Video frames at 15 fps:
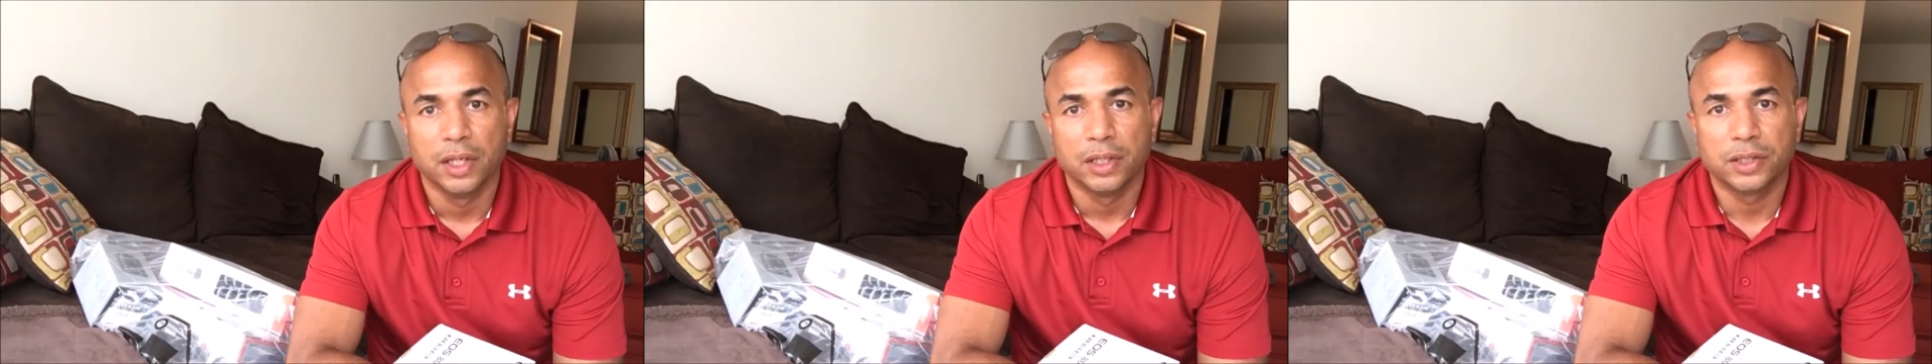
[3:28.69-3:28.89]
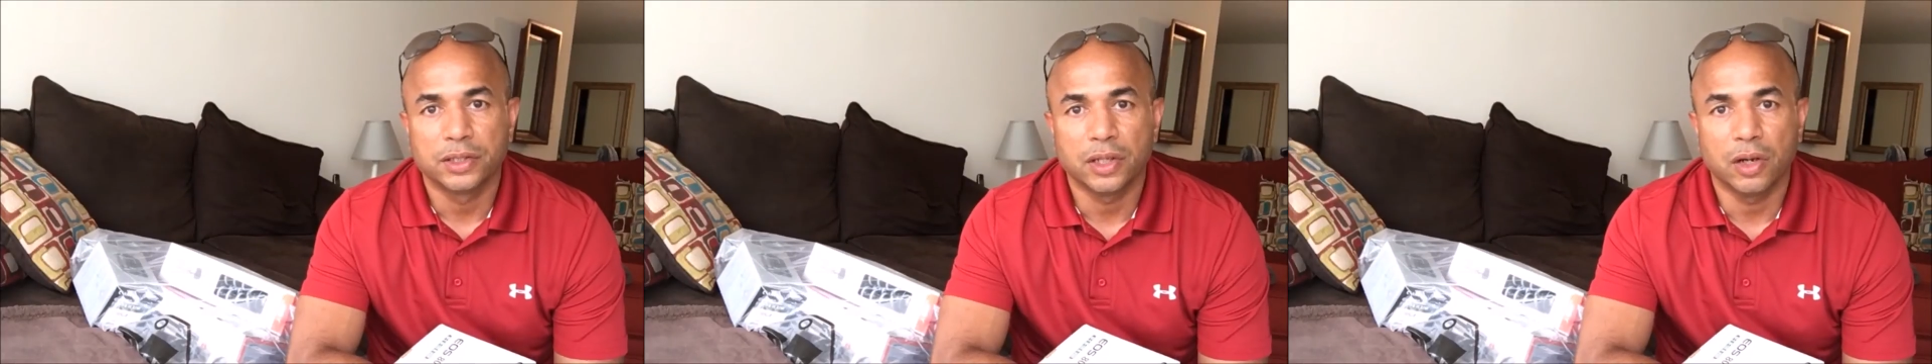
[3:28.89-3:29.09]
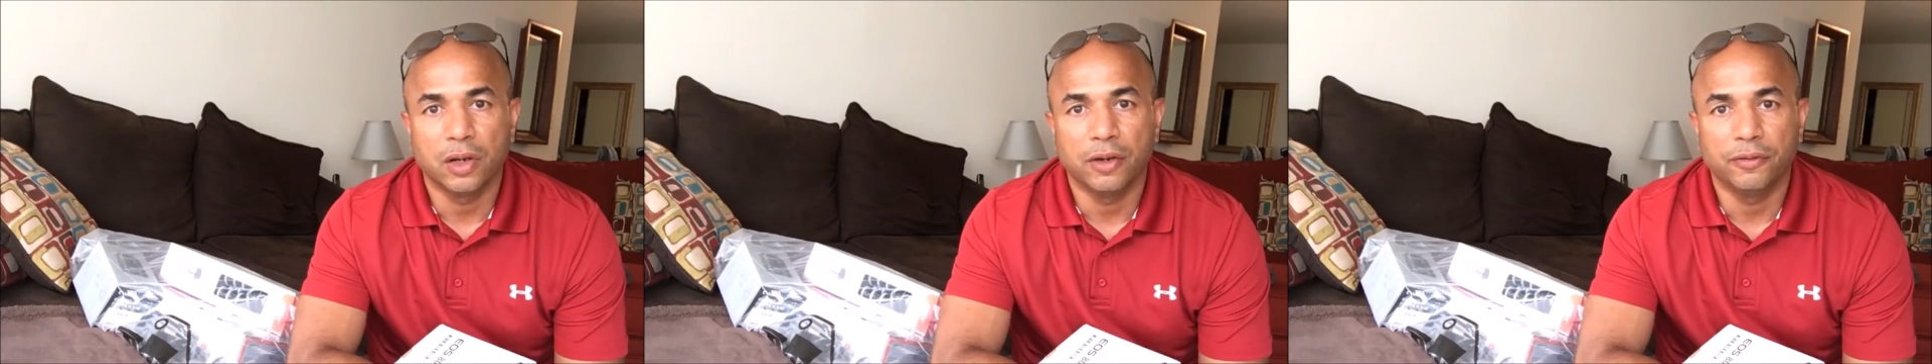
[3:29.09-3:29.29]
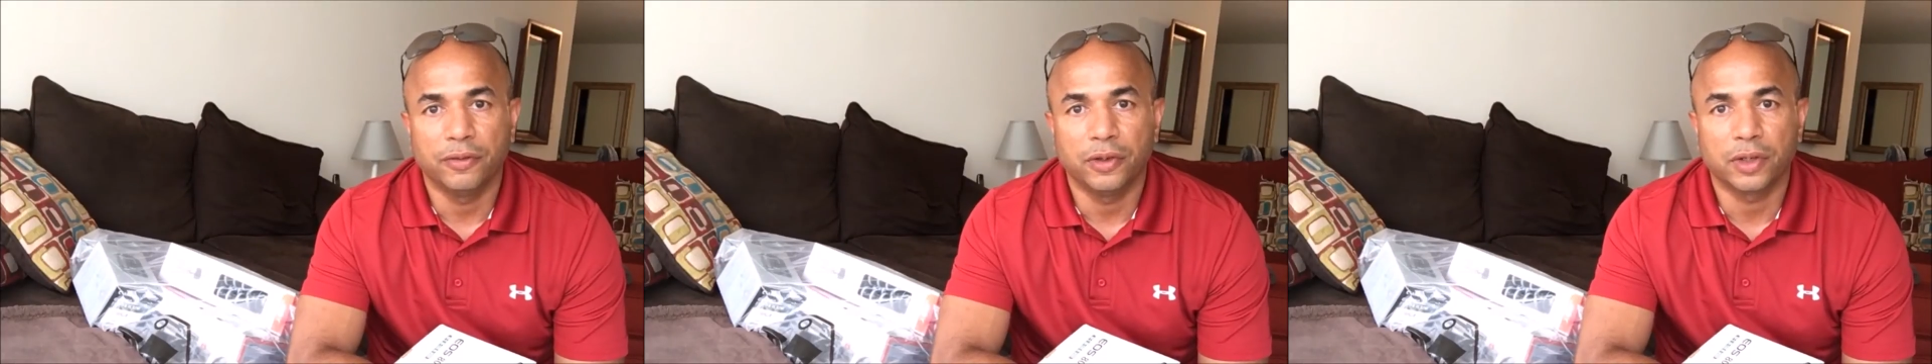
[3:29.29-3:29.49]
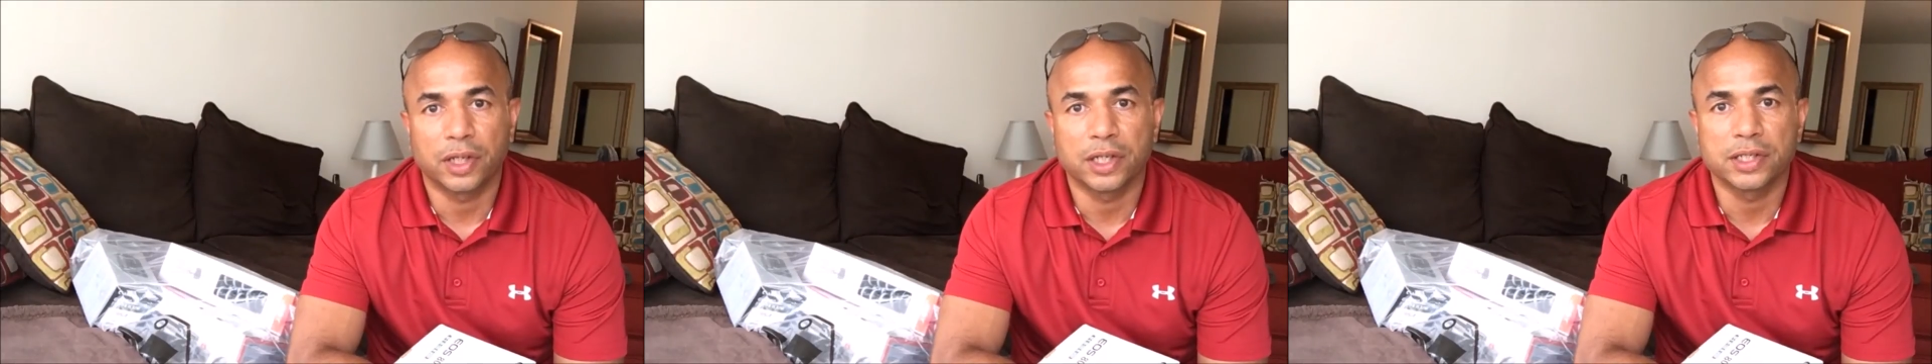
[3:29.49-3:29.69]
So if
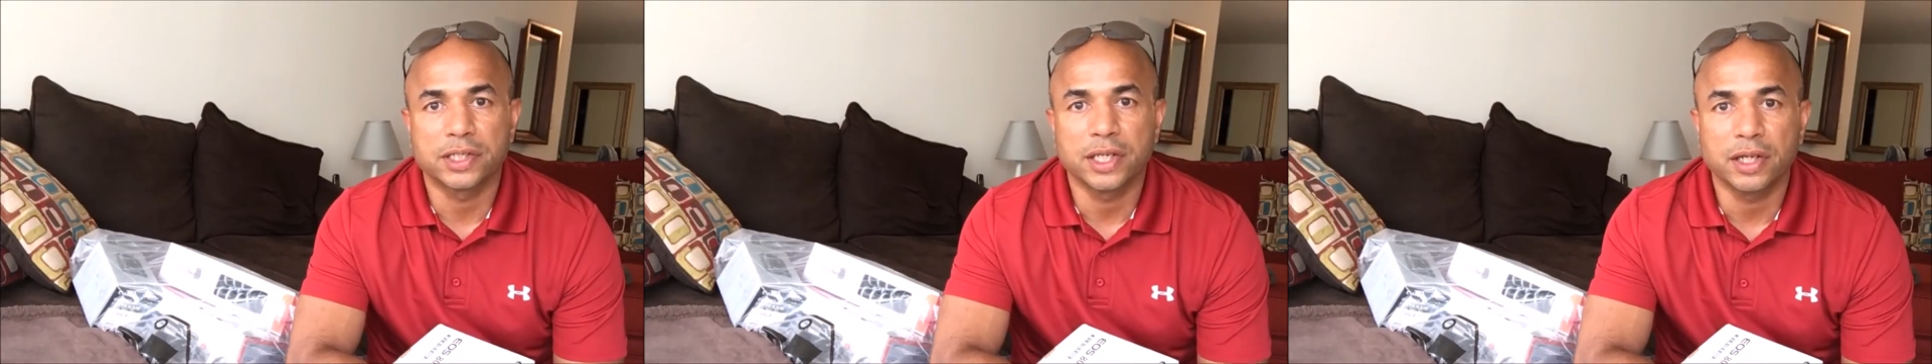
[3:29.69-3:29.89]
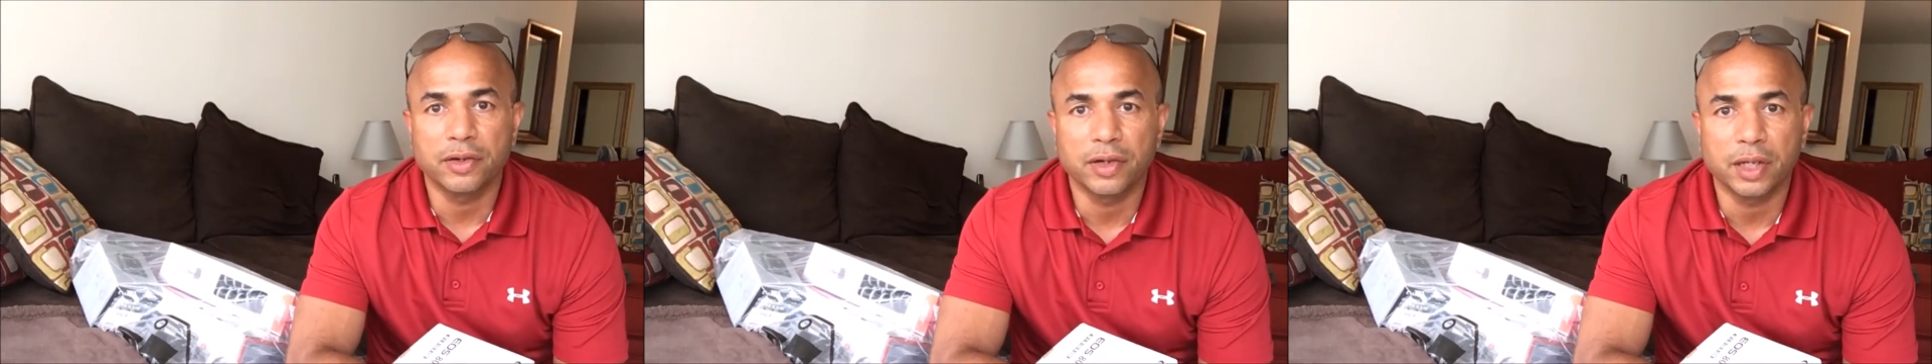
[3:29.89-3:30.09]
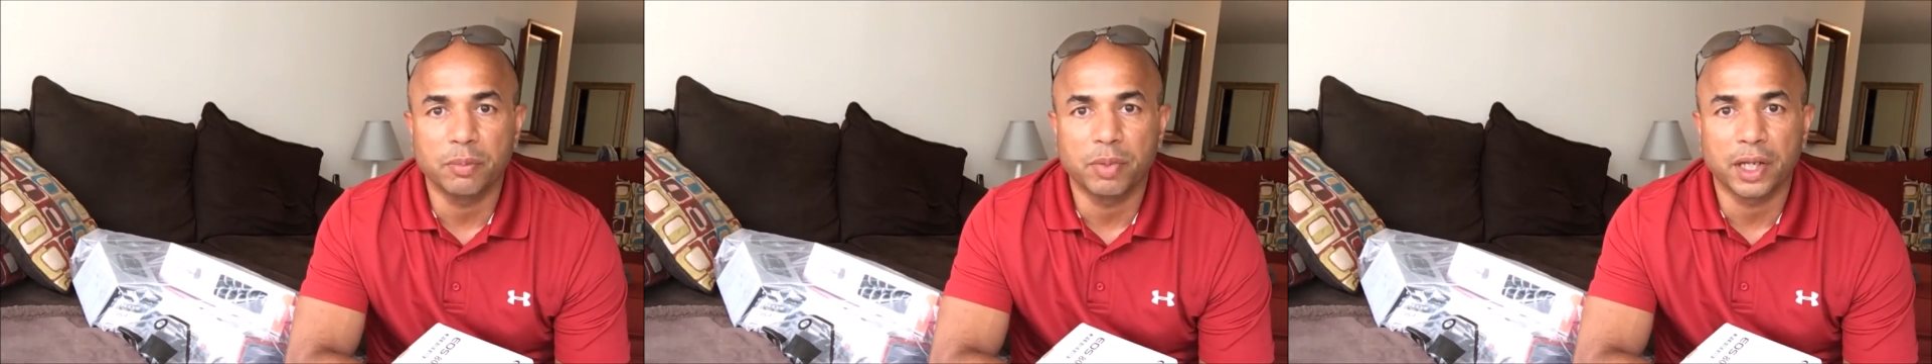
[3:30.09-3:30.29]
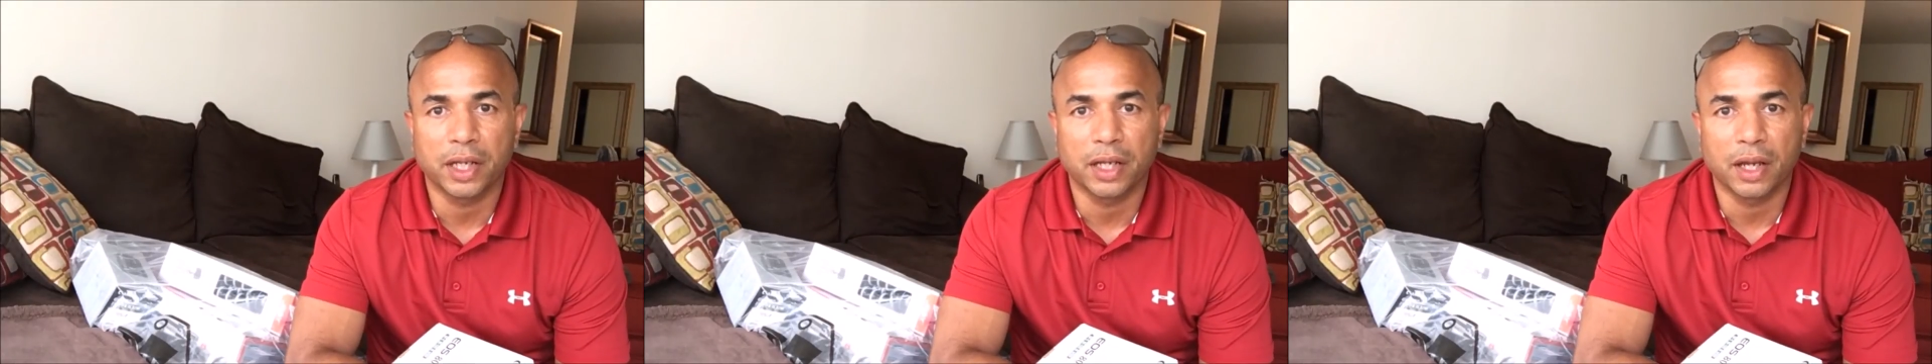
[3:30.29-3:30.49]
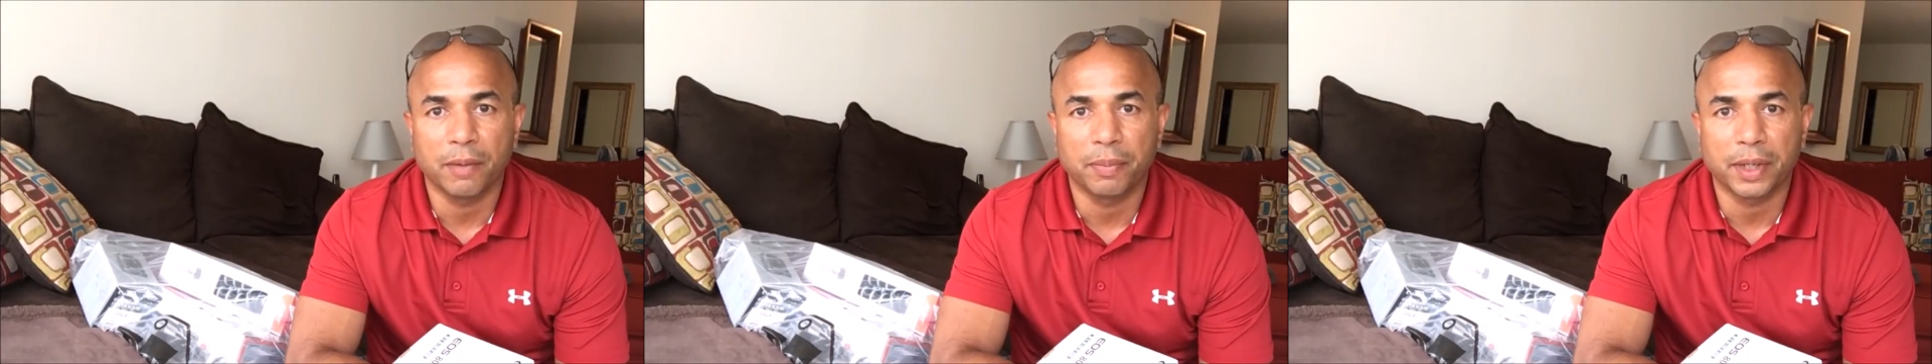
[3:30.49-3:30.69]
you're considering
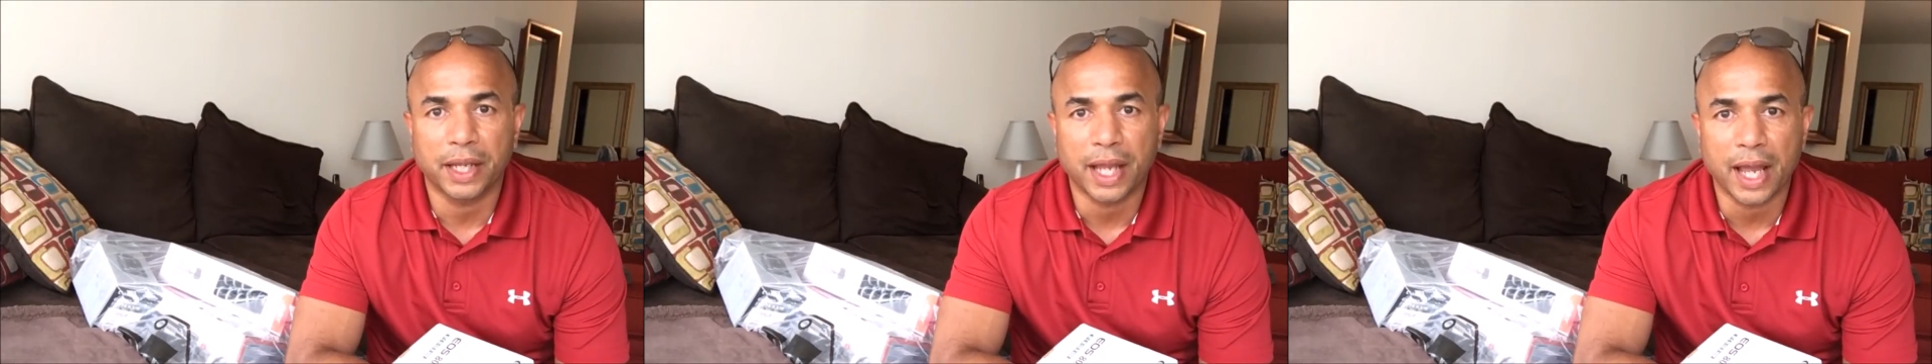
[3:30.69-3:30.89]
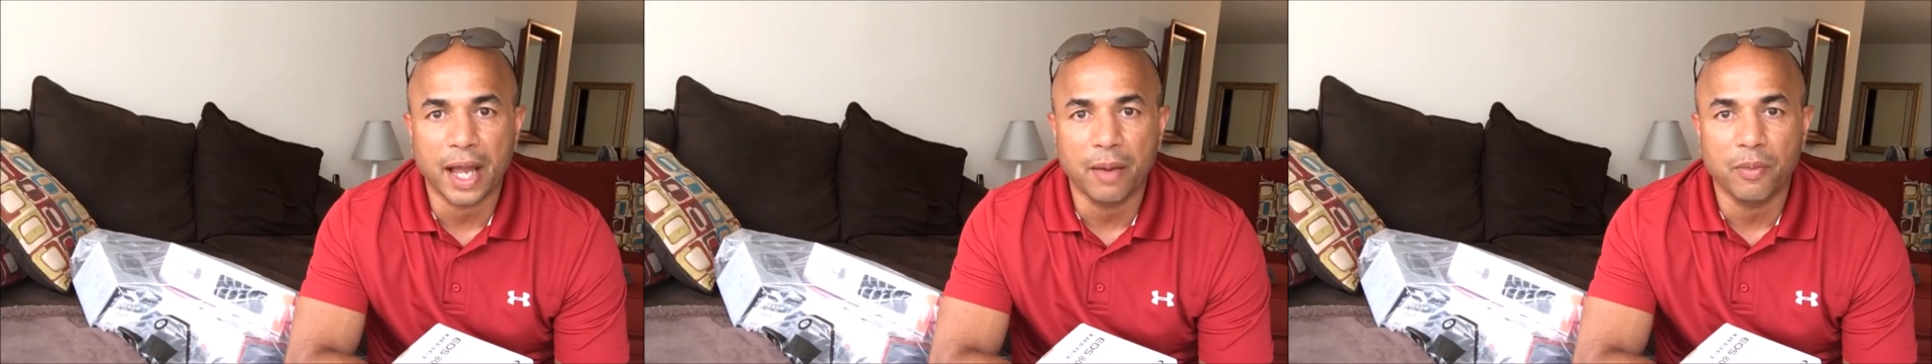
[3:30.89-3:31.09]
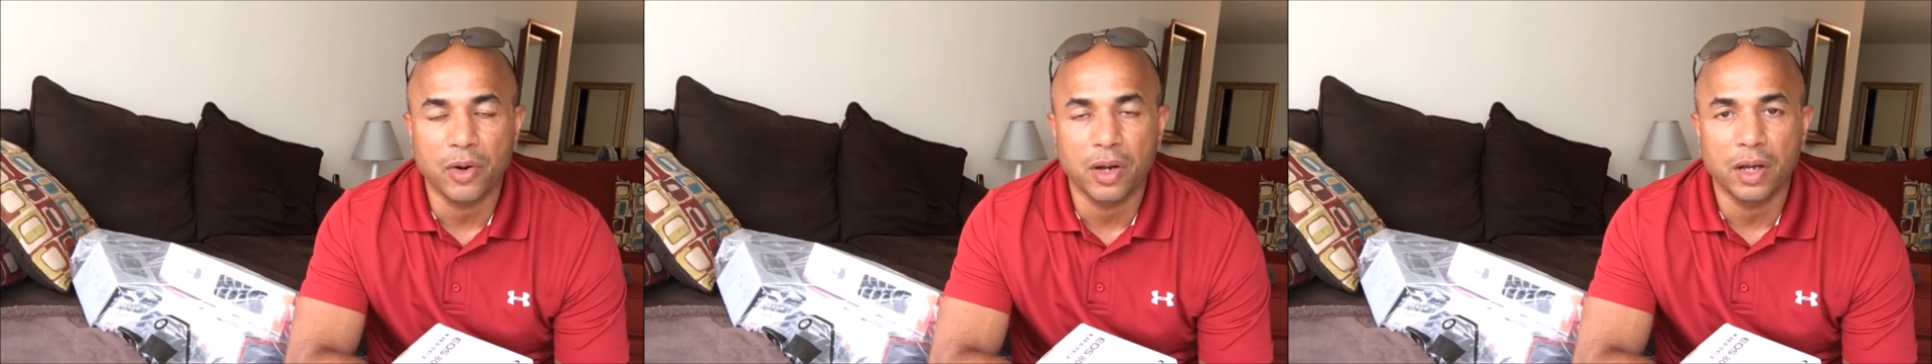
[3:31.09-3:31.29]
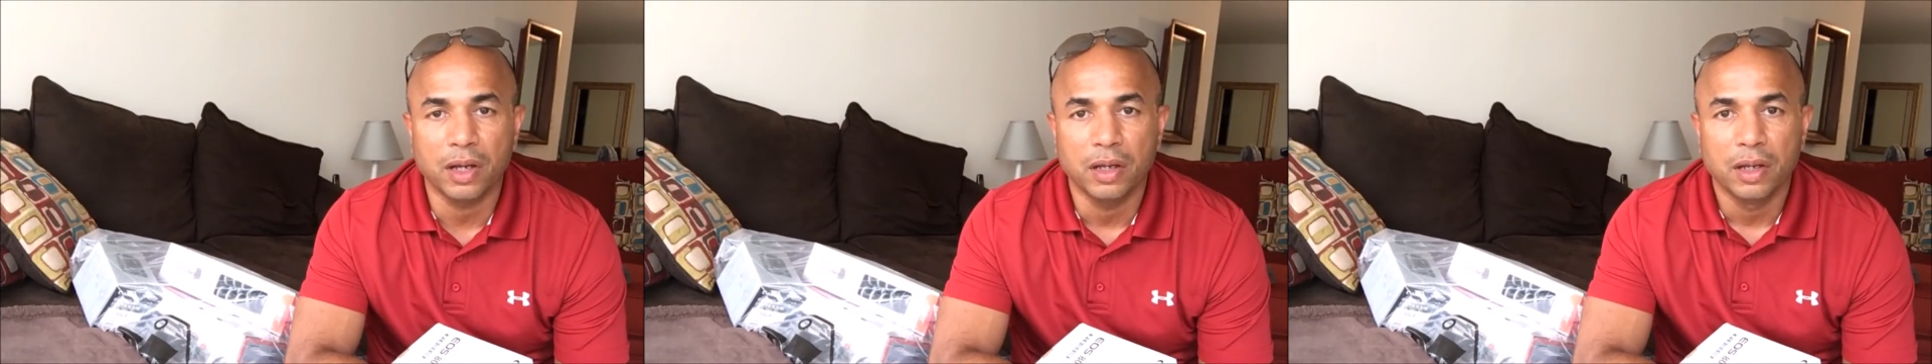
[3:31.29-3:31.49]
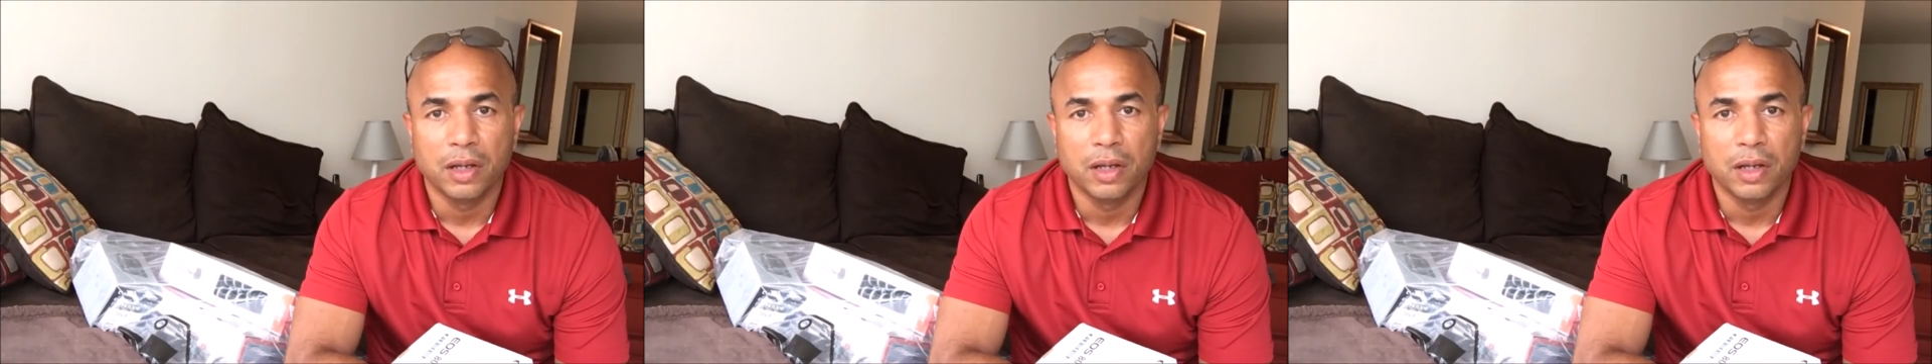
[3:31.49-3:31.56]
picking up a camera